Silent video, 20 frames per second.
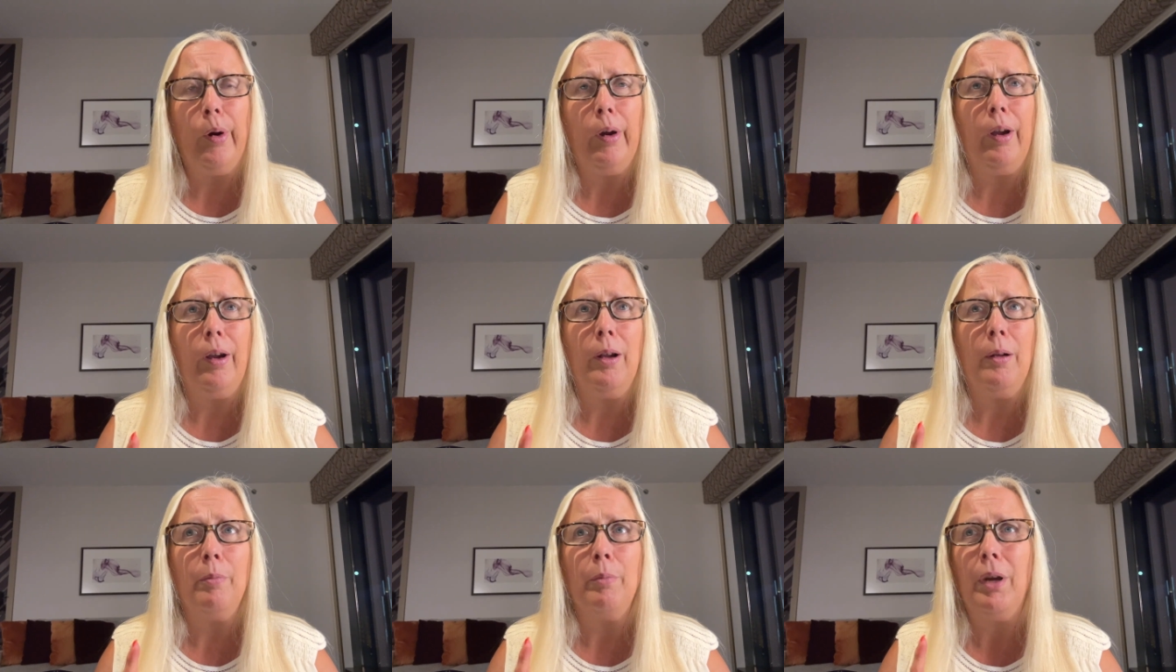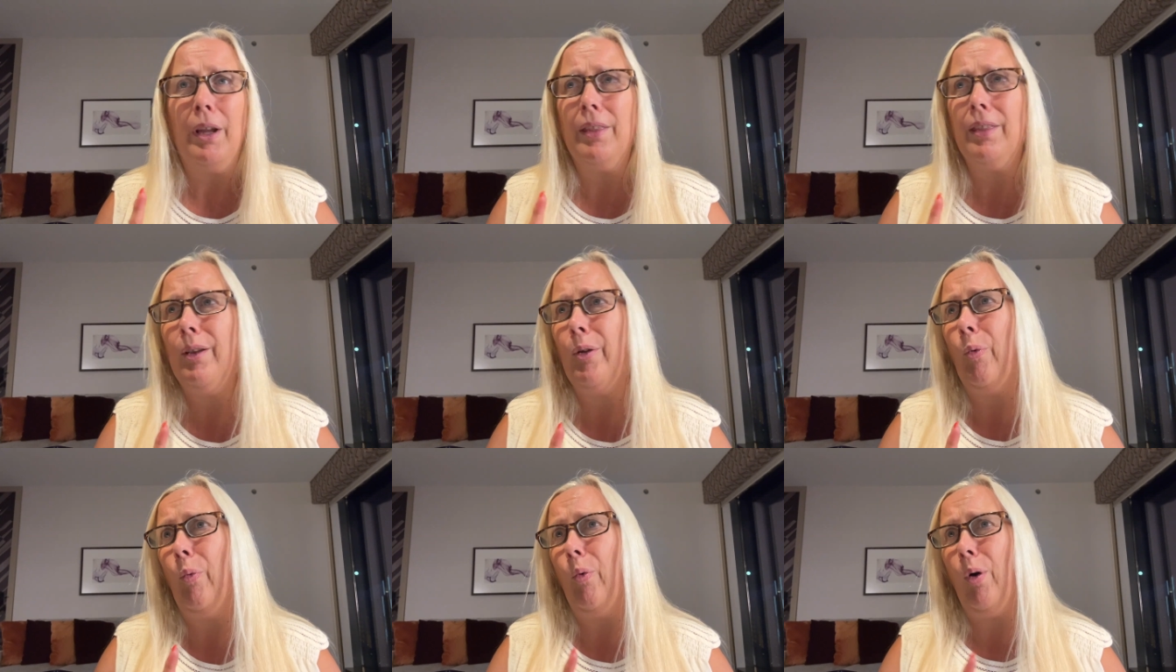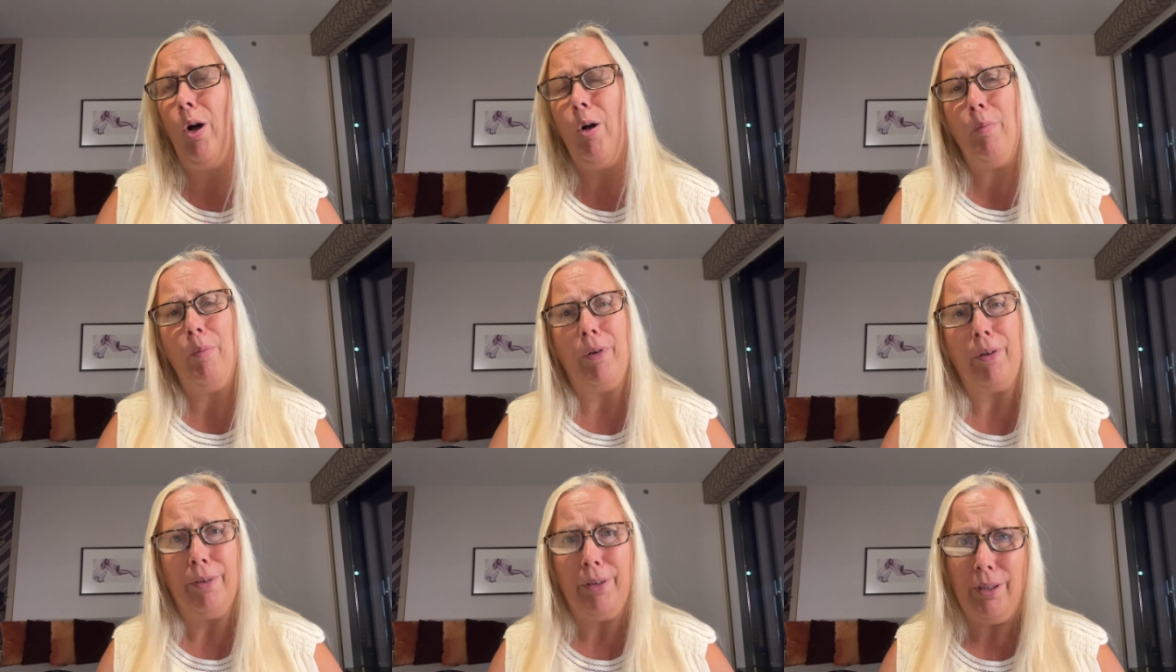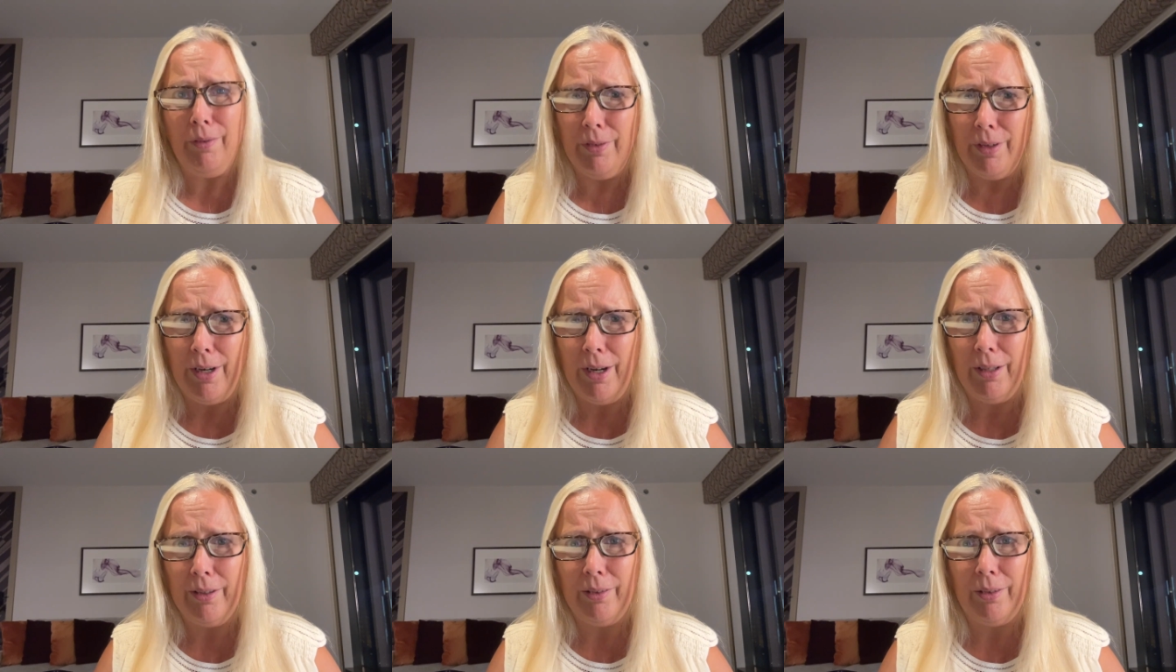I think Walmart even
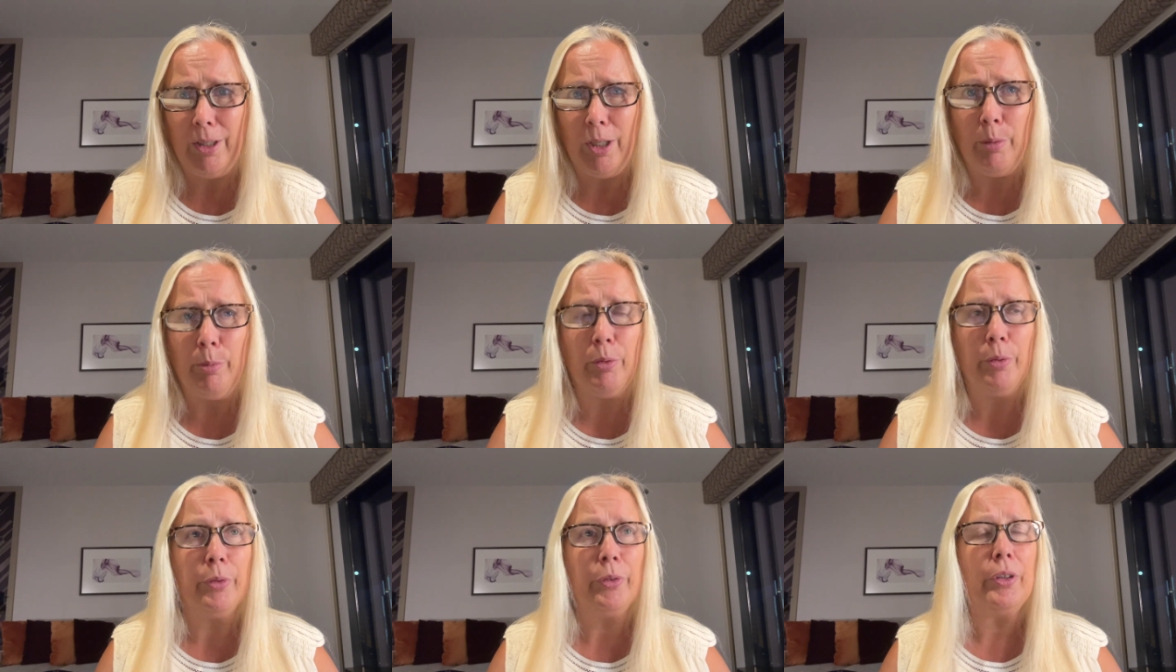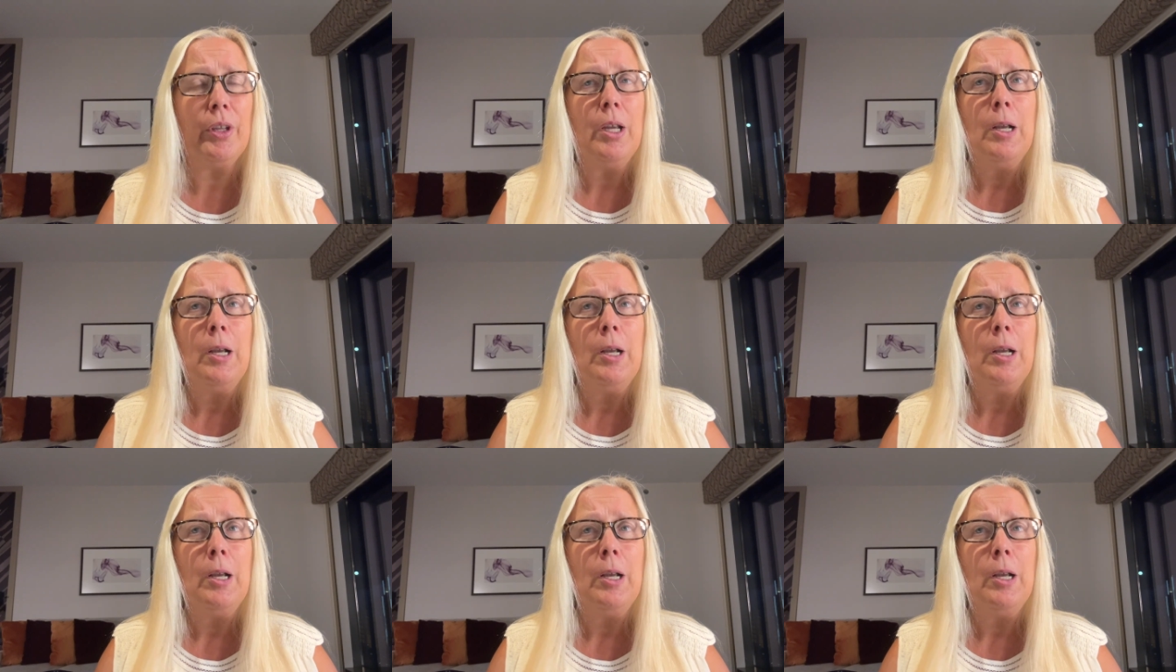has tables.